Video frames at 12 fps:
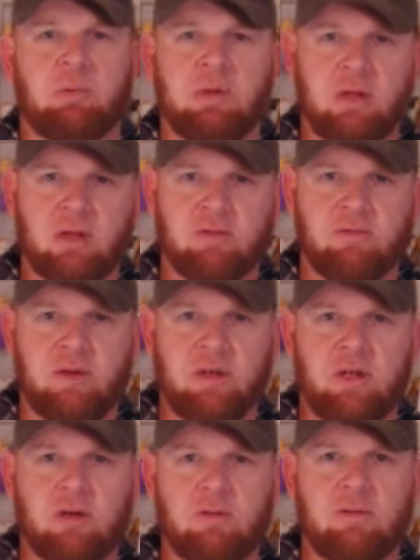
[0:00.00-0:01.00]
another
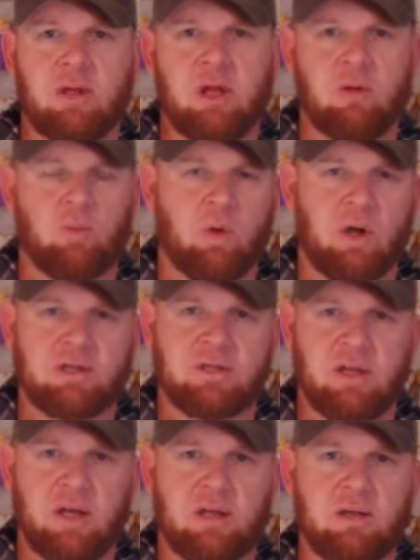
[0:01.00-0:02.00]
video and watch
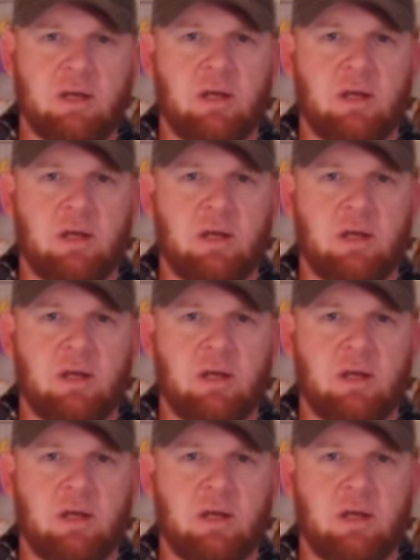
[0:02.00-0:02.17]
that.